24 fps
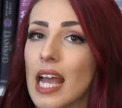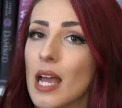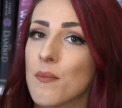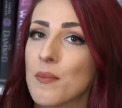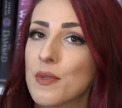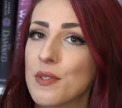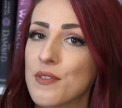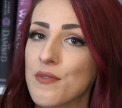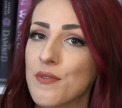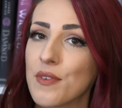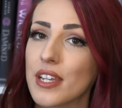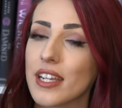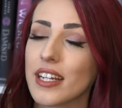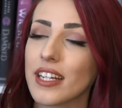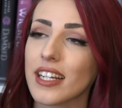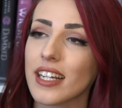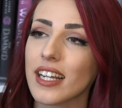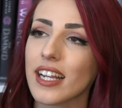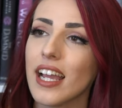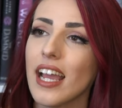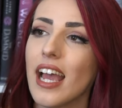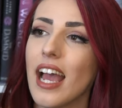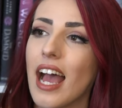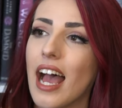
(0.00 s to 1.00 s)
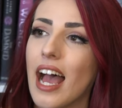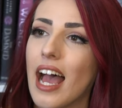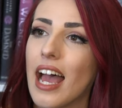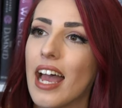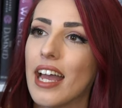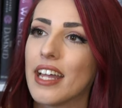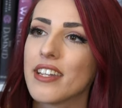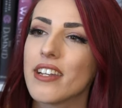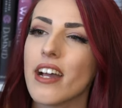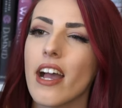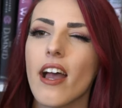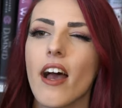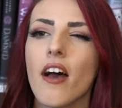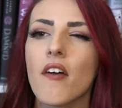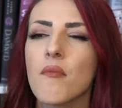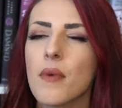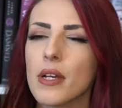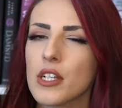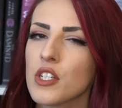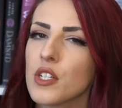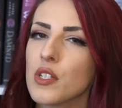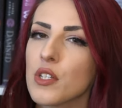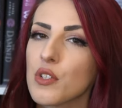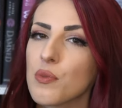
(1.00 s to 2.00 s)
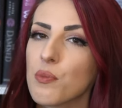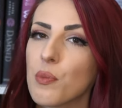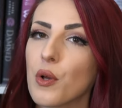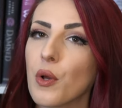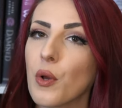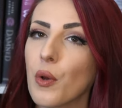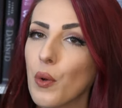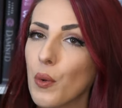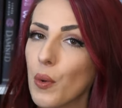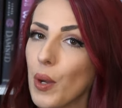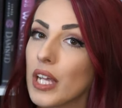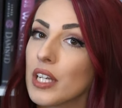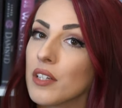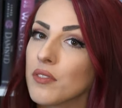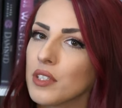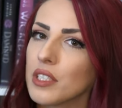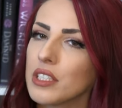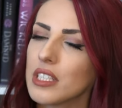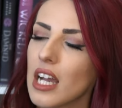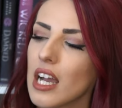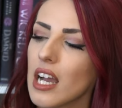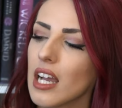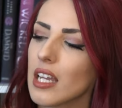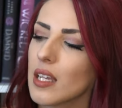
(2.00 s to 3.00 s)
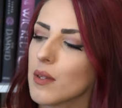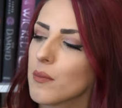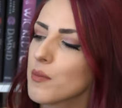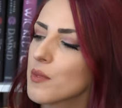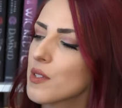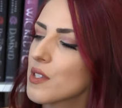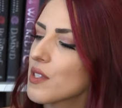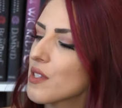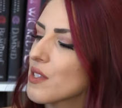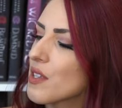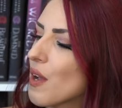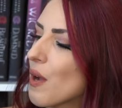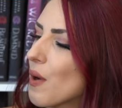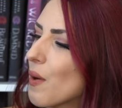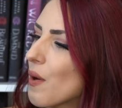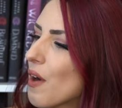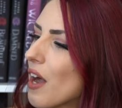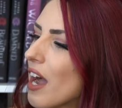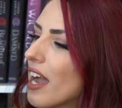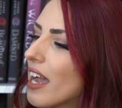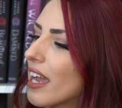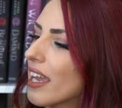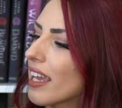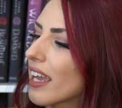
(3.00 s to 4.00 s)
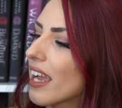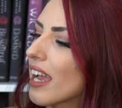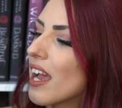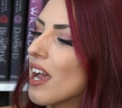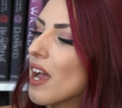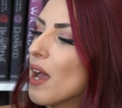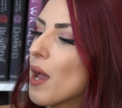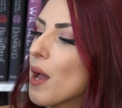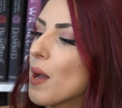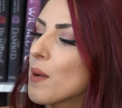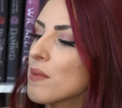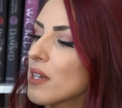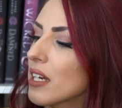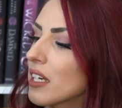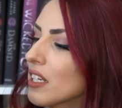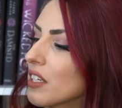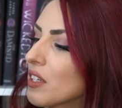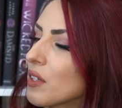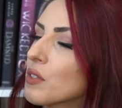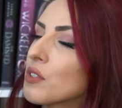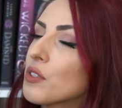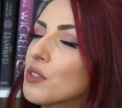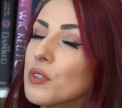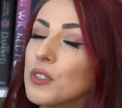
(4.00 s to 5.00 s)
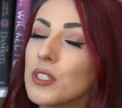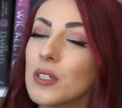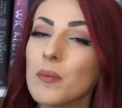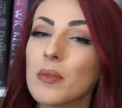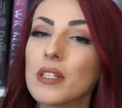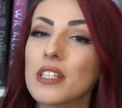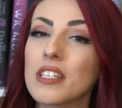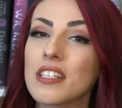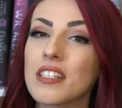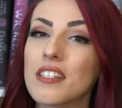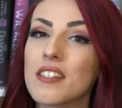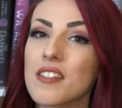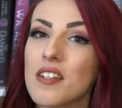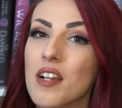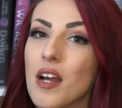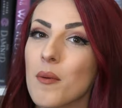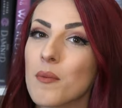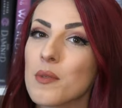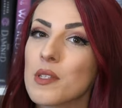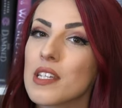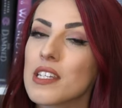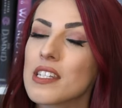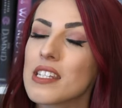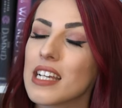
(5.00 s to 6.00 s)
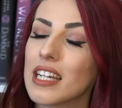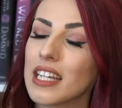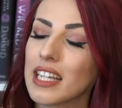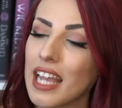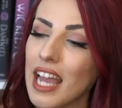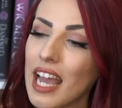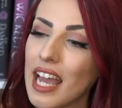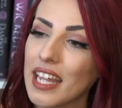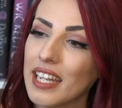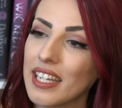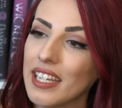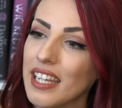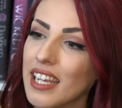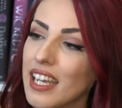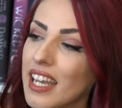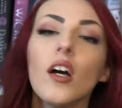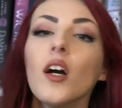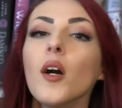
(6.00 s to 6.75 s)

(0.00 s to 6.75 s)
atmosphere and I have mentioned this book quite a few times so I am not going to go too deep into the synopsis again.